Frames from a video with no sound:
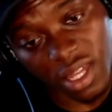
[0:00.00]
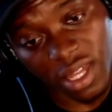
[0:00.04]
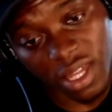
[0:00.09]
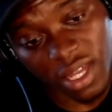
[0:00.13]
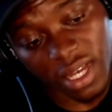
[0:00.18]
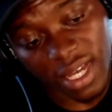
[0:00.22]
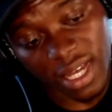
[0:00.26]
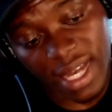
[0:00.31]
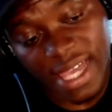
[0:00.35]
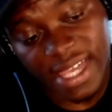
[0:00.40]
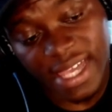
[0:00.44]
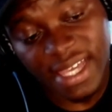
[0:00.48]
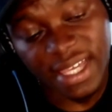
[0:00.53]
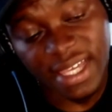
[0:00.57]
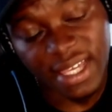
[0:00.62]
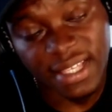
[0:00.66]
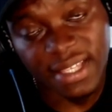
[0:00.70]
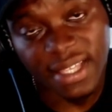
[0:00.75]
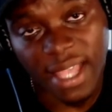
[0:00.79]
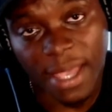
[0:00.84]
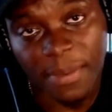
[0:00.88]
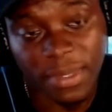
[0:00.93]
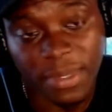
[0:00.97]

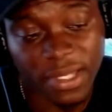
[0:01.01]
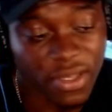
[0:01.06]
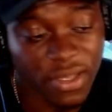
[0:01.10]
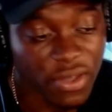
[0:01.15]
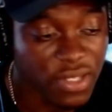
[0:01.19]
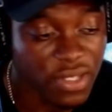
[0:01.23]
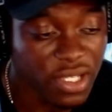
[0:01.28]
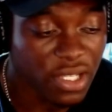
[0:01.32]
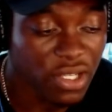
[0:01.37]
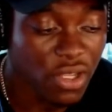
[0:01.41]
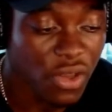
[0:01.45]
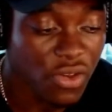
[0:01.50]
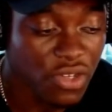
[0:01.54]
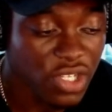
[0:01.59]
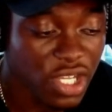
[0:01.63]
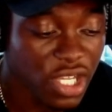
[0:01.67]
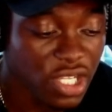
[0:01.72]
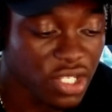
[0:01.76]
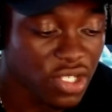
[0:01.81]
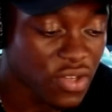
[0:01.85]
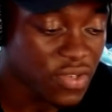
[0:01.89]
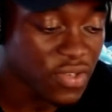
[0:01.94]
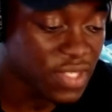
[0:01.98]
latest episodes can go check
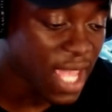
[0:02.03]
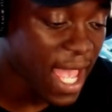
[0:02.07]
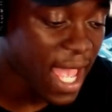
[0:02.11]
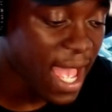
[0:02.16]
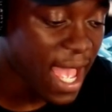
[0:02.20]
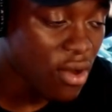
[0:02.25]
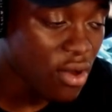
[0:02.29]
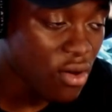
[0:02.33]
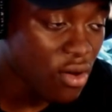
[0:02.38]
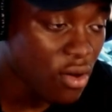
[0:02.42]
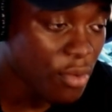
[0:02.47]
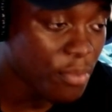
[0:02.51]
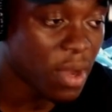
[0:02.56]
those out.